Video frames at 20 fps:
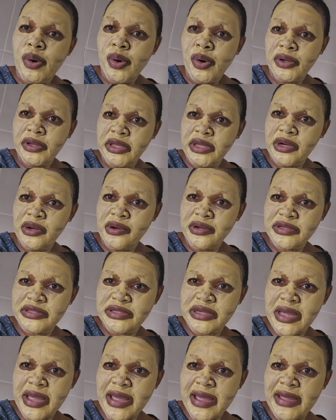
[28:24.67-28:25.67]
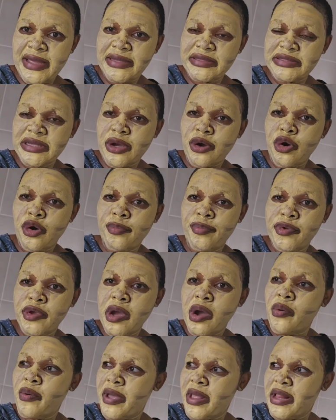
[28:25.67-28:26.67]
okay rocks, guys i hope
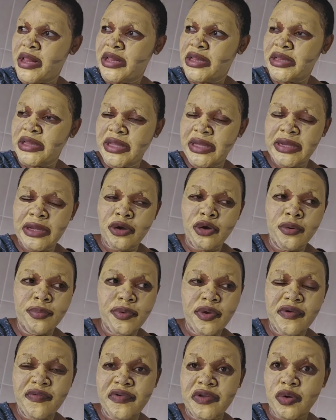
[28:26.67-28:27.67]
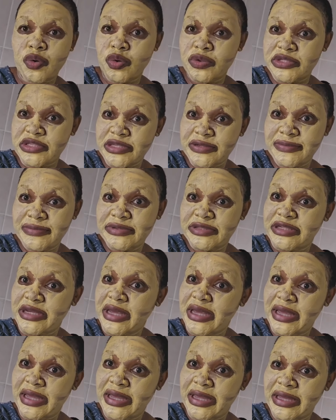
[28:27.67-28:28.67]
you are well and i hope you have an awesome
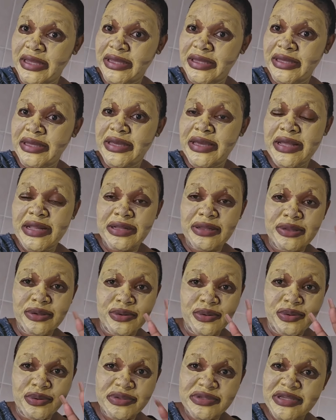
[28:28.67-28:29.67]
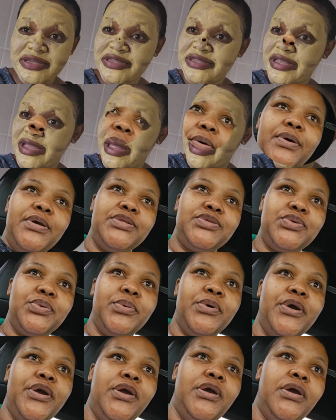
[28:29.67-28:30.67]
day Lulu's signing to
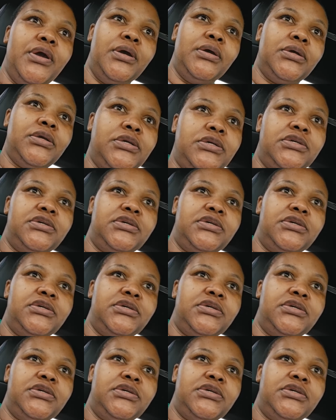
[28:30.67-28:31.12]
work